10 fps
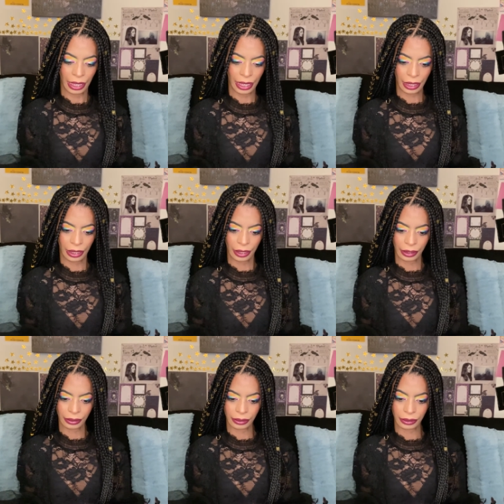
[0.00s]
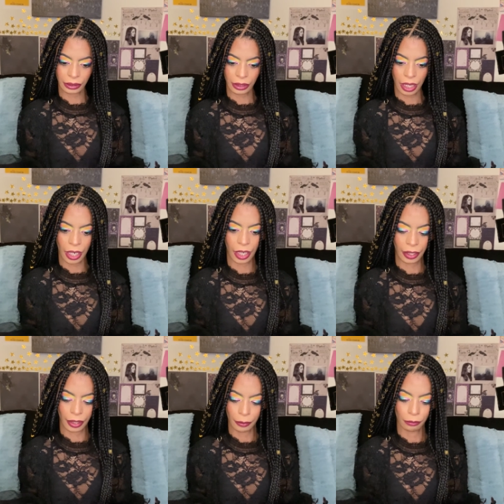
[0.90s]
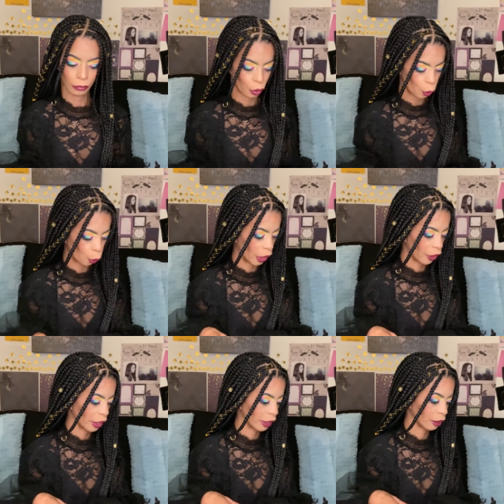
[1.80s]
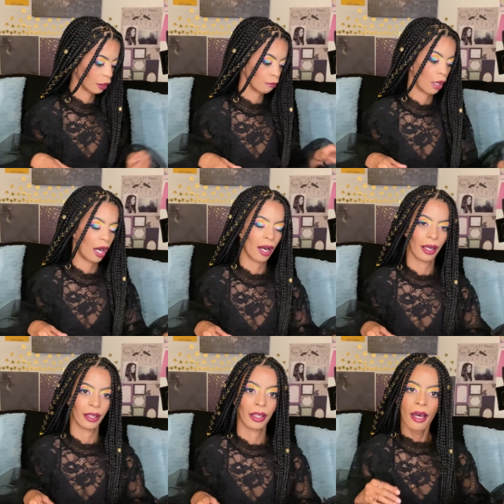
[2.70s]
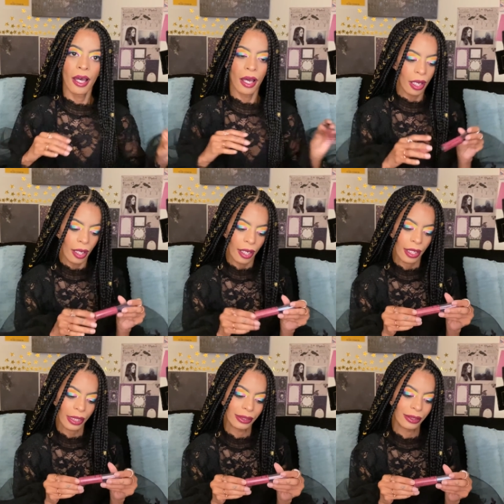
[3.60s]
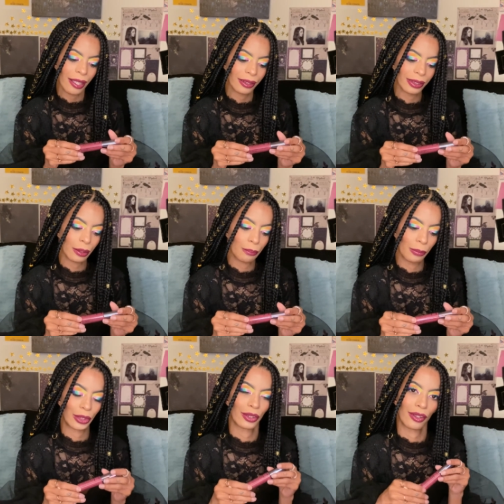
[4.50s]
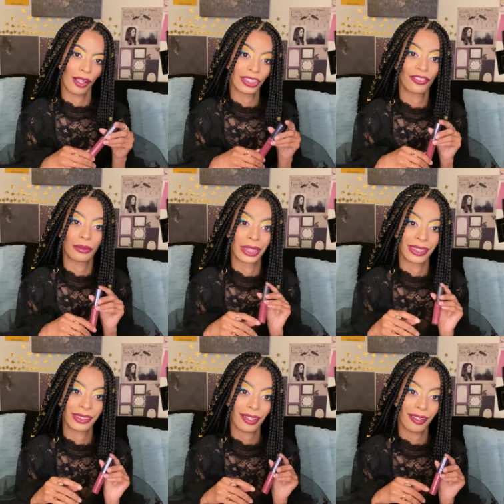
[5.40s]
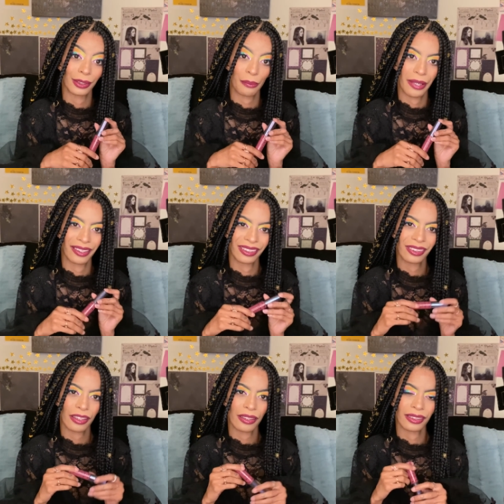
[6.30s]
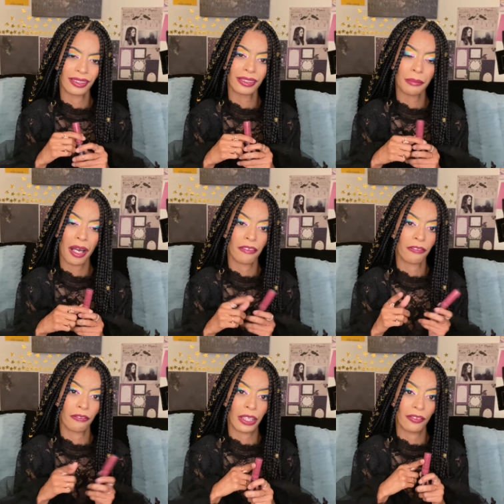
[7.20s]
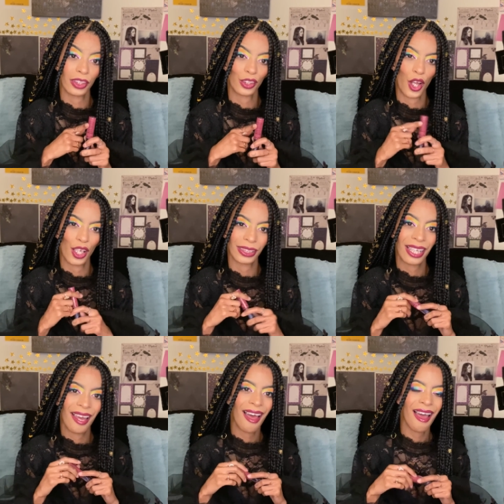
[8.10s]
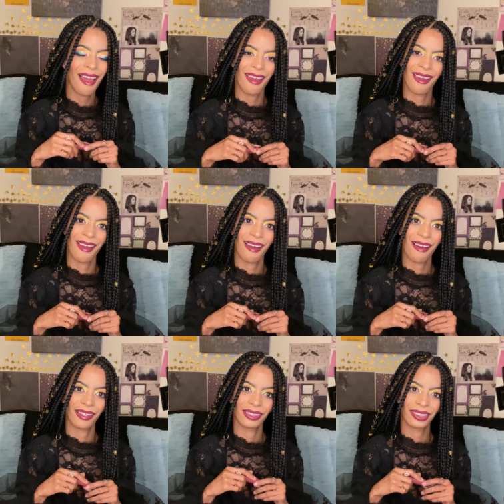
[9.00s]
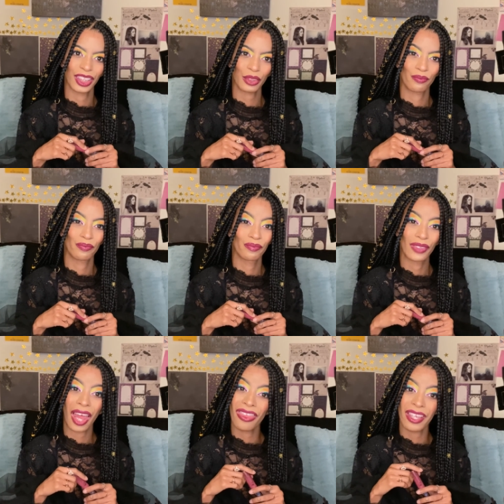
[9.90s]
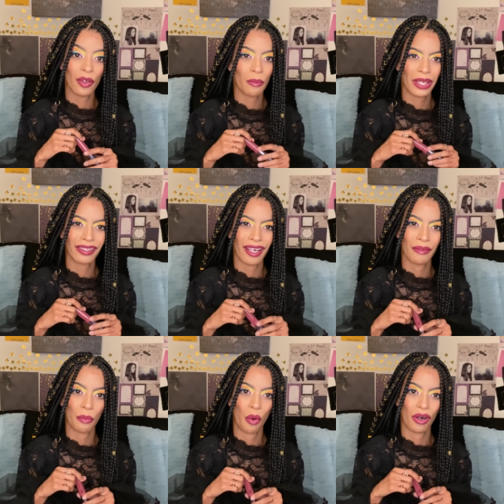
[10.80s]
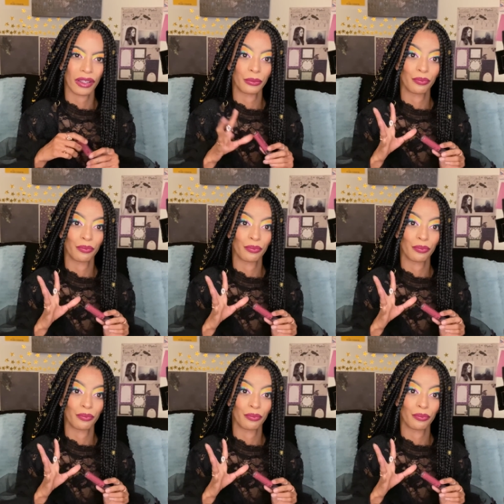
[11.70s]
And I am wearing my Intense Butter Gloss from NYX Cosmetics. This is my favorite gloss, and they don't make it anymore.